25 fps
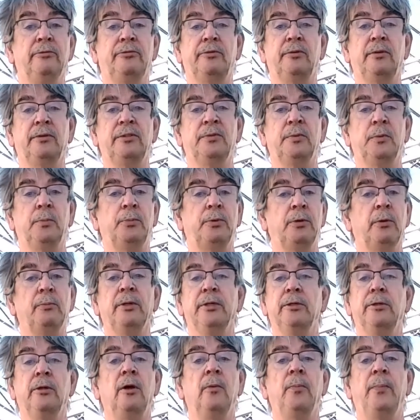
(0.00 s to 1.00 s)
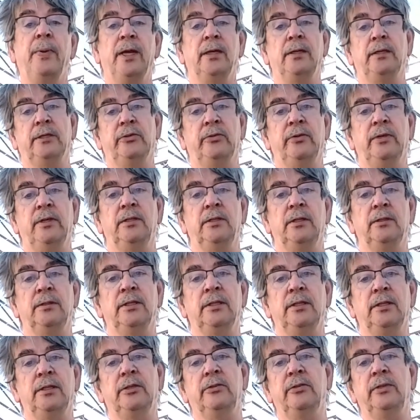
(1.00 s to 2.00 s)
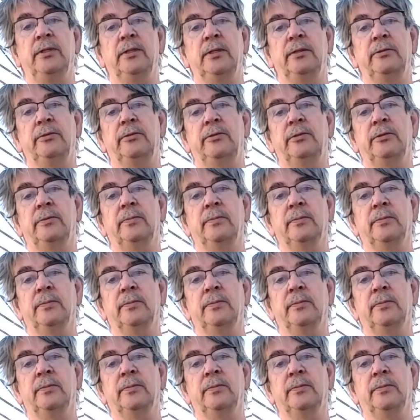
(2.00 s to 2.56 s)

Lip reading: frost will probably not penetrate an unheated greenhouse.